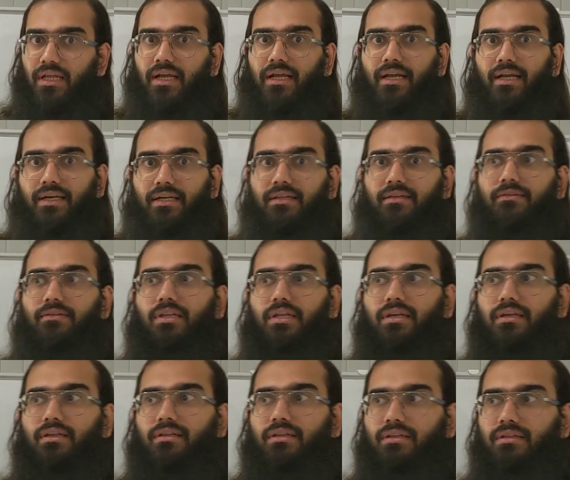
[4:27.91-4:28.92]
and
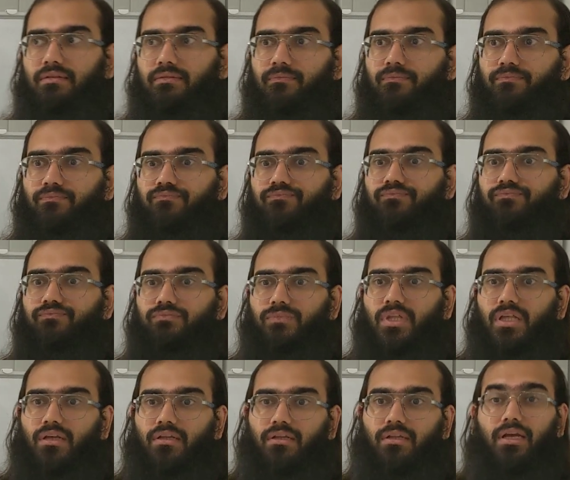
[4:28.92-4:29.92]

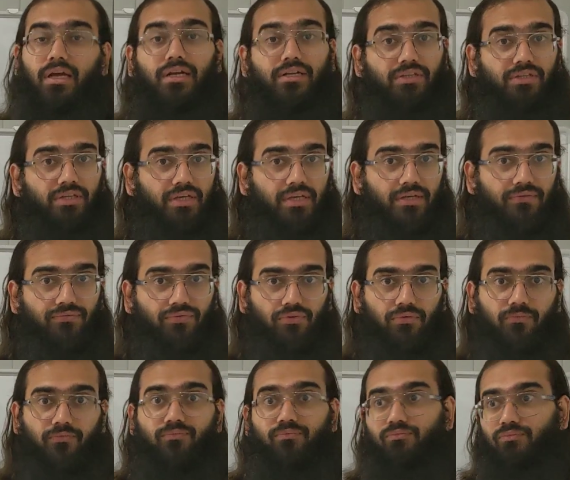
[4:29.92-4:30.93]
they are there
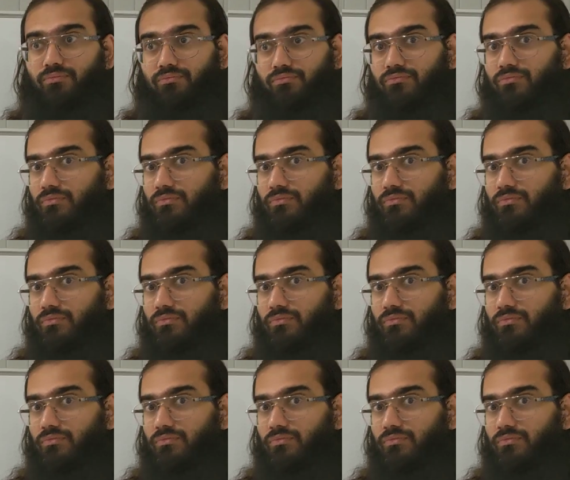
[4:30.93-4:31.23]
from